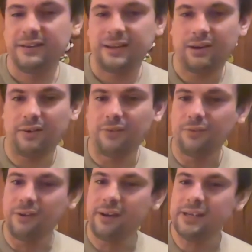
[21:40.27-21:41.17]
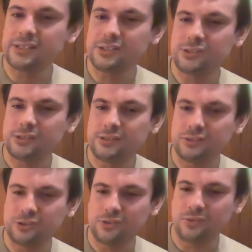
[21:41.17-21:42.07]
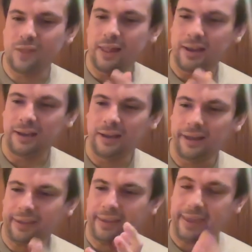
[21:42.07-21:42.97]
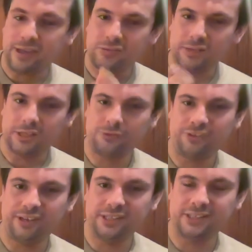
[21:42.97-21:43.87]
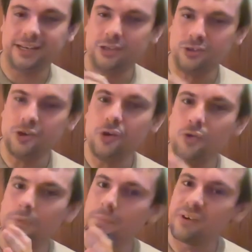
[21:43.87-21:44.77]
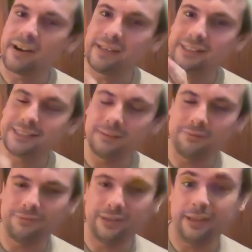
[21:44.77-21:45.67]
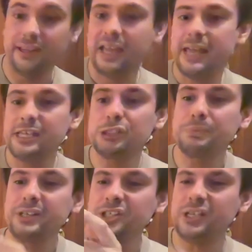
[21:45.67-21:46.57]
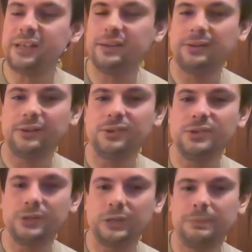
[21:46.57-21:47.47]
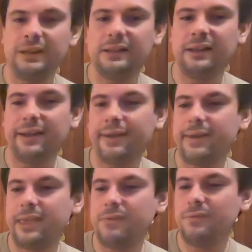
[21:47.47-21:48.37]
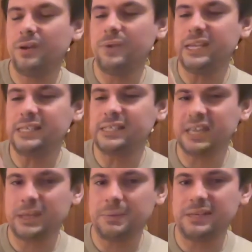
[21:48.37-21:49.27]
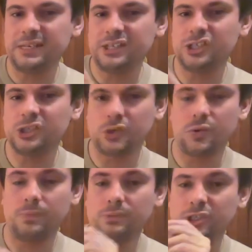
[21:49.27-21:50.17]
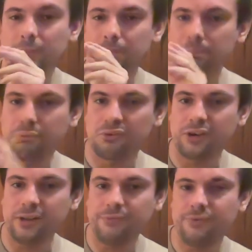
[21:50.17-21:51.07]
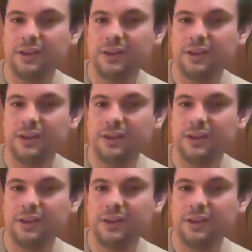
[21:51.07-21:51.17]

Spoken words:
Now I really do like each of these figures. They do bring something, especially the Logan. I mean, like, even though we see him in this suit just brief,